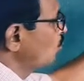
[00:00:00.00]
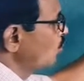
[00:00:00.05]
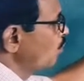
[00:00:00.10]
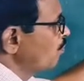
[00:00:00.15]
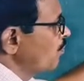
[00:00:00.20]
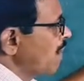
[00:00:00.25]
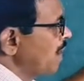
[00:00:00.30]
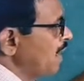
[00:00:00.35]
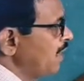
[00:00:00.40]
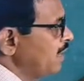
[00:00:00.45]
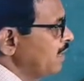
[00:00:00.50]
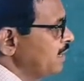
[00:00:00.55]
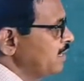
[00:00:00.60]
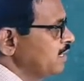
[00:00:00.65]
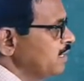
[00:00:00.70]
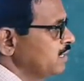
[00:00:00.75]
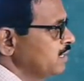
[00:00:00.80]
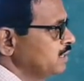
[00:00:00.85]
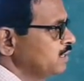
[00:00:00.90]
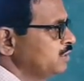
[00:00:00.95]
group by
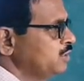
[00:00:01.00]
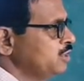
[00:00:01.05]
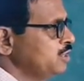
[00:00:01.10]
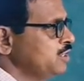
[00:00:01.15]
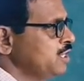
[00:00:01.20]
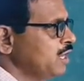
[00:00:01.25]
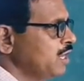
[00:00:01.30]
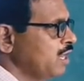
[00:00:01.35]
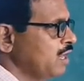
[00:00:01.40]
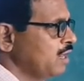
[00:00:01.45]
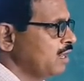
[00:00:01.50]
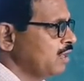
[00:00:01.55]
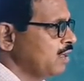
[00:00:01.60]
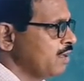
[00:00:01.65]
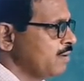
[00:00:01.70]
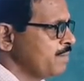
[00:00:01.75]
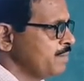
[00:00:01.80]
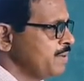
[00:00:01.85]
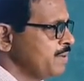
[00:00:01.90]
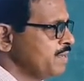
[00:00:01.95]
Cl,
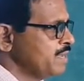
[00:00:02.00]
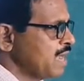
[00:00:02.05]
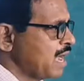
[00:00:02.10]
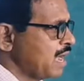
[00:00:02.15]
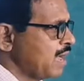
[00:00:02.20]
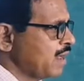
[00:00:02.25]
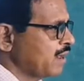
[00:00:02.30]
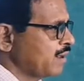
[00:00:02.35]
Br,